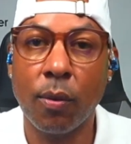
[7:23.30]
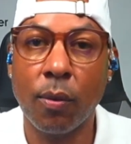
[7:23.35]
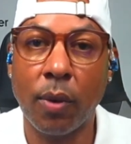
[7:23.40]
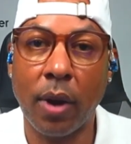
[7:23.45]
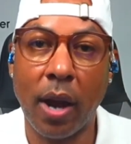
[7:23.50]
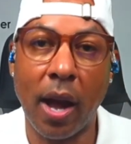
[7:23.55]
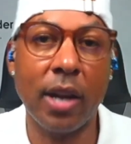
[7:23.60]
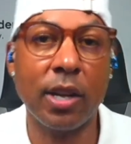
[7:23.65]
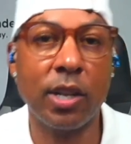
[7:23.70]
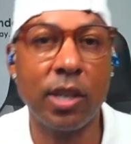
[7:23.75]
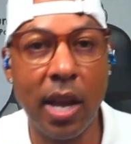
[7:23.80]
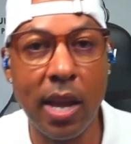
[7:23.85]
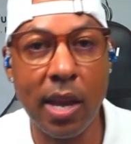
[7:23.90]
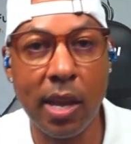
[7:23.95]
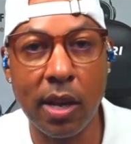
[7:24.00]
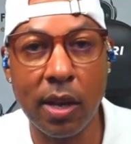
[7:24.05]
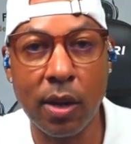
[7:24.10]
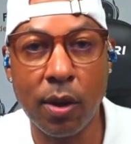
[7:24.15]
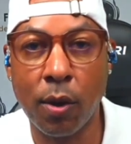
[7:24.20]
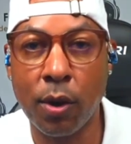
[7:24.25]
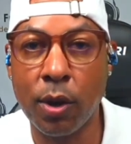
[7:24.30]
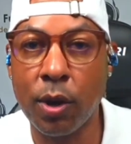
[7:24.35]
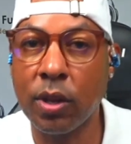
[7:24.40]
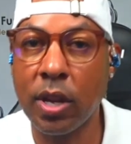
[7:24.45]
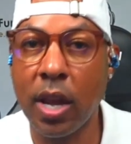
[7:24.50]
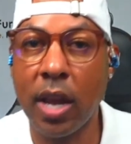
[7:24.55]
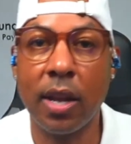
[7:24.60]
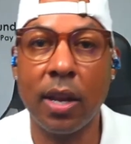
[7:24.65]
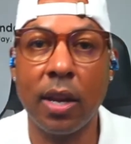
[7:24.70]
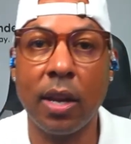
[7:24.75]
when I take it or you
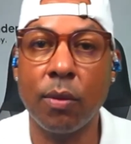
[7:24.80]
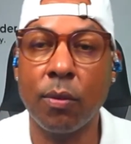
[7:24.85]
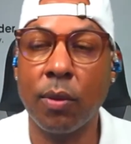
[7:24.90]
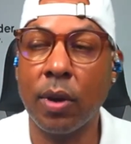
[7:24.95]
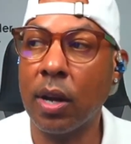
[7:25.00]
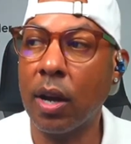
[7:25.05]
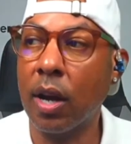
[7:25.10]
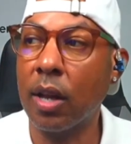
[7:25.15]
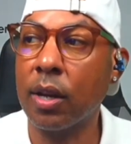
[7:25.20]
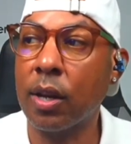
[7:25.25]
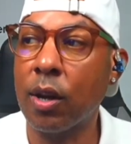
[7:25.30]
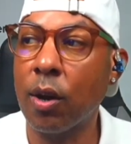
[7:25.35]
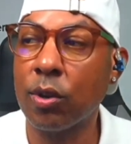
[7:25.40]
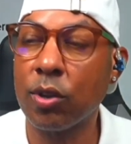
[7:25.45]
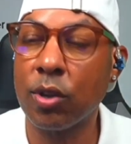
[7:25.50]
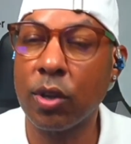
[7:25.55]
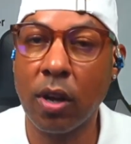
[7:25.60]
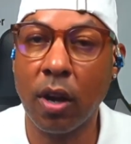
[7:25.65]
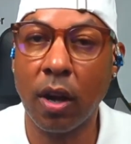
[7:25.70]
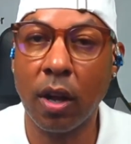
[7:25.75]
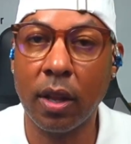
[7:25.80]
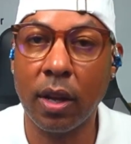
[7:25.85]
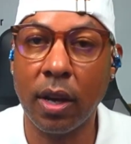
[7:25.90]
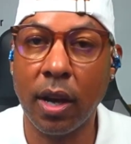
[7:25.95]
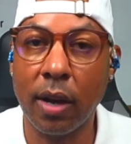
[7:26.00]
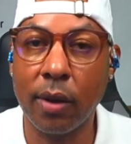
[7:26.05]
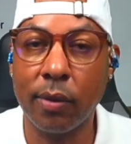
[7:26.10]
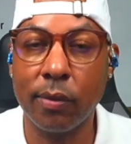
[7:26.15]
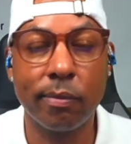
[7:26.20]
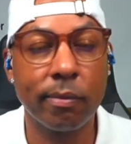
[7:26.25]
taking it when other coaches are calling it
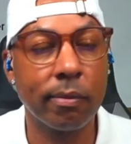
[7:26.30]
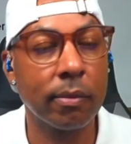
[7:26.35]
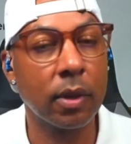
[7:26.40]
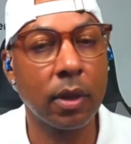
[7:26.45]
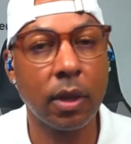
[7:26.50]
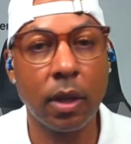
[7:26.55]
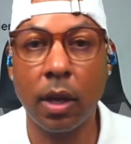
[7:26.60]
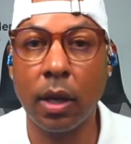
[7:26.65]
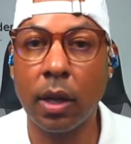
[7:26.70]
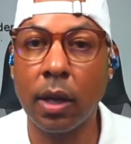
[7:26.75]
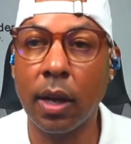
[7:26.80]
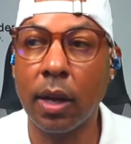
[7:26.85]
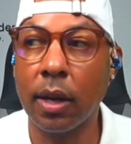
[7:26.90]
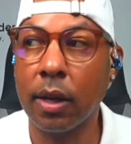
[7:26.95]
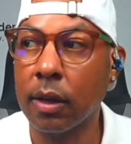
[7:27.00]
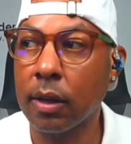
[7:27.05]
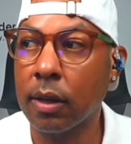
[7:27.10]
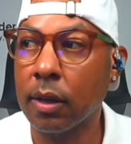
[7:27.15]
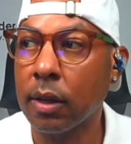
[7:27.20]
out, good luck.